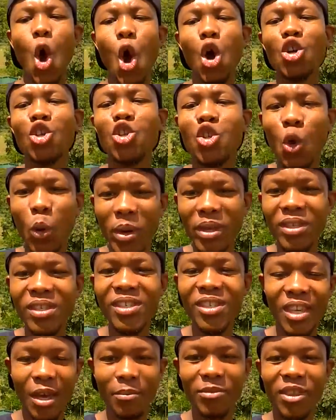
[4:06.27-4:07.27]
or doing
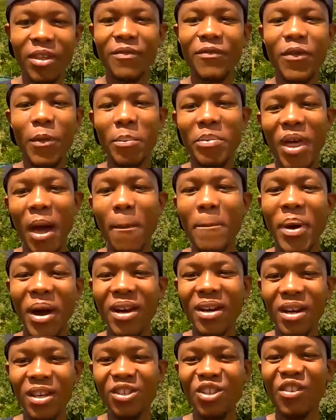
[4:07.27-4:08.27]
something from the
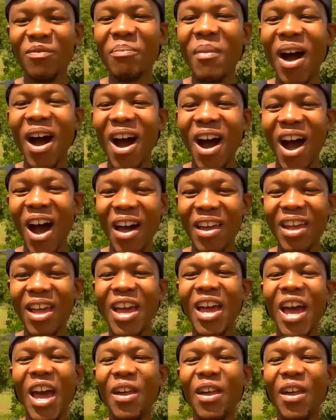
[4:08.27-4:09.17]
abundance of my heart.